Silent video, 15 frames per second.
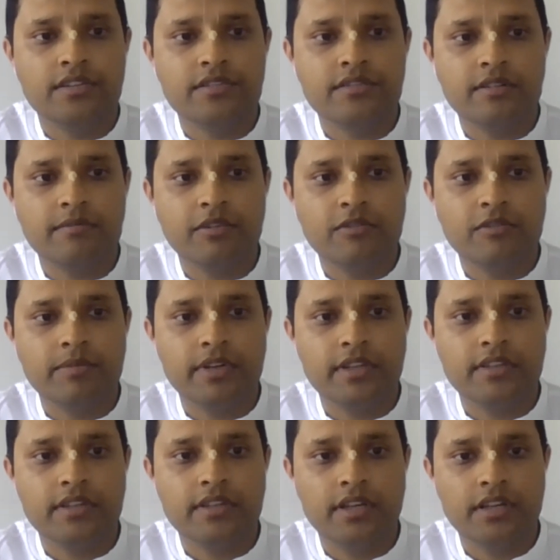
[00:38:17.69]
Srila
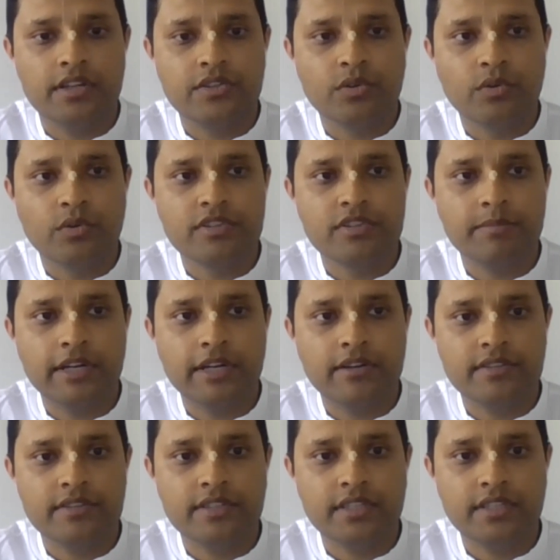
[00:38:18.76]
Prabhupada talks
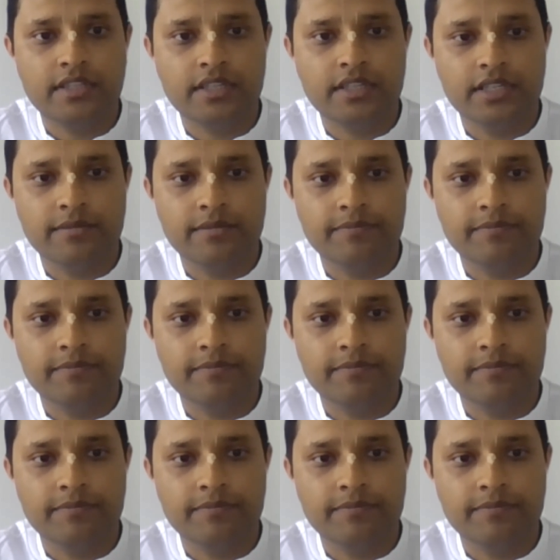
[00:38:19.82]
about the